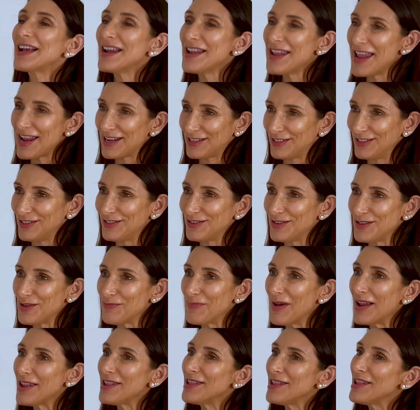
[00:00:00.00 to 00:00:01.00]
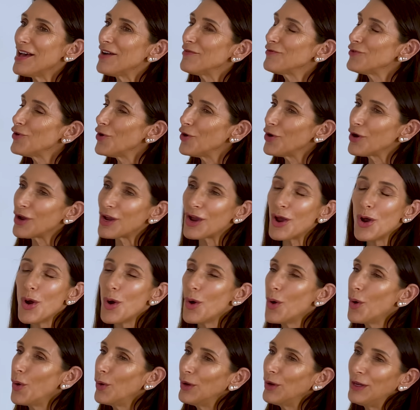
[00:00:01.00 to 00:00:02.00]
connected to them. I love knowing
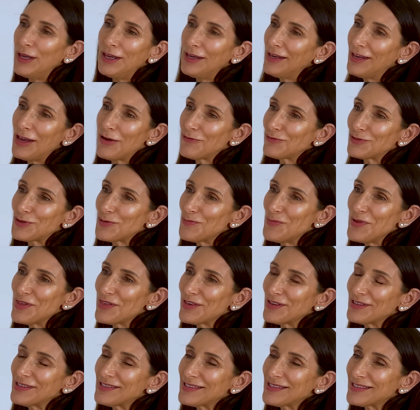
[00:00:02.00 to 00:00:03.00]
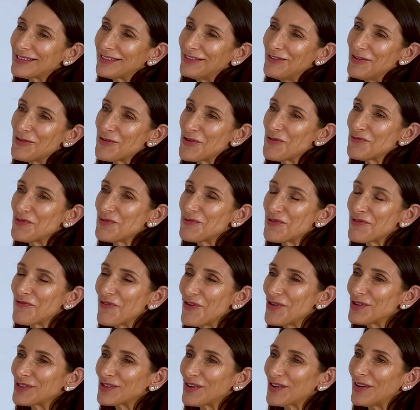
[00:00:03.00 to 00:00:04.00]
he gifted me this, when we
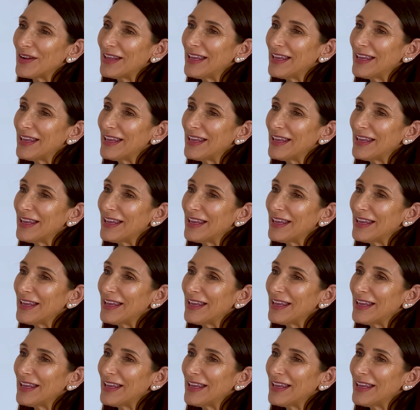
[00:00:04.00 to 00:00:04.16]
first got